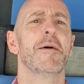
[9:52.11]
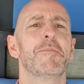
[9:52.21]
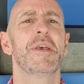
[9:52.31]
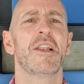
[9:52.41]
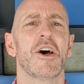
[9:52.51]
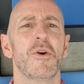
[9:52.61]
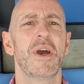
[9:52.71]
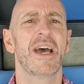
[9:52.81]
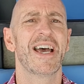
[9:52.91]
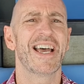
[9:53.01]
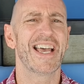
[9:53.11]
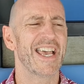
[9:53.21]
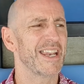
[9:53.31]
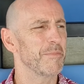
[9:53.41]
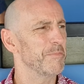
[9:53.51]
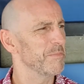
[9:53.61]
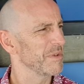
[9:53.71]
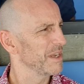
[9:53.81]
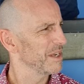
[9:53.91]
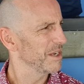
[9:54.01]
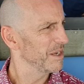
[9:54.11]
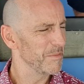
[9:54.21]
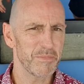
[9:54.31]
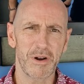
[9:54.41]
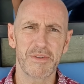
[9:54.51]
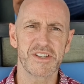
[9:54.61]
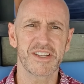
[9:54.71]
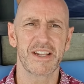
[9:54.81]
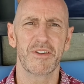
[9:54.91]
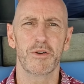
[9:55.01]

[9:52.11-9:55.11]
pillow and I'm probably just going to have a